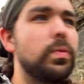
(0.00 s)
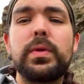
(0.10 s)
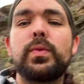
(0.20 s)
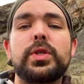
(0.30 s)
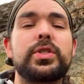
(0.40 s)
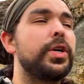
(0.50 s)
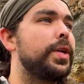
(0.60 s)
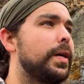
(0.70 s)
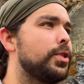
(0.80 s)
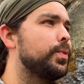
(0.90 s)
What's turned
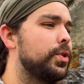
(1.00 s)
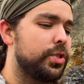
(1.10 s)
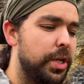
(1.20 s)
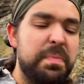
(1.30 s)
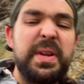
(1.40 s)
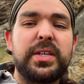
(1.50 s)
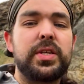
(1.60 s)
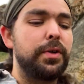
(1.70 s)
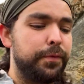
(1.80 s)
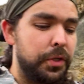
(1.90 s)
out to be just a next to
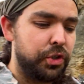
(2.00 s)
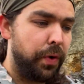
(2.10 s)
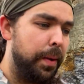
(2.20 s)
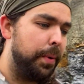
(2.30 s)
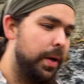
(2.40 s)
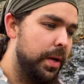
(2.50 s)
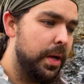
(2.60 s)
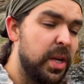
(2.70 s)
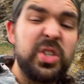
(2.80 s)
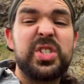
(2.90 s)
nothing trip,
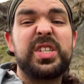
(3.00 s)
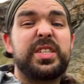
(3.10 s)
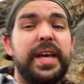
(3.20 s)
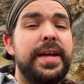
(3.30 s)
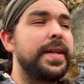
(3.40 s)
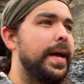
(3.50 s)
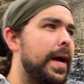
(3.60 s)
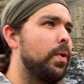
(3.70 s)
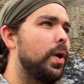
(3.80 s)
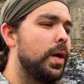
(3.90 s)
just to get a day
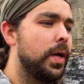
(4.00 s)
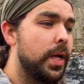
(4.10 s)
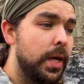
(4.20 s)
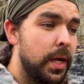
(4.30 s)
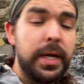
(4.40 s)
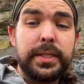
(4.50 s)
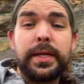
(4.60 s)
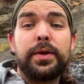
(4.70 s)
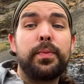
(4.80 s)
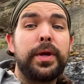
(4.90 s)
out, has
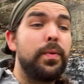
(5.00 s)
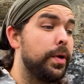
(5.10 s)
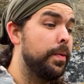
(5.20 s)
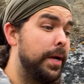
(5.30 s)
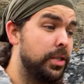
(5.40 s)
ended up being one of the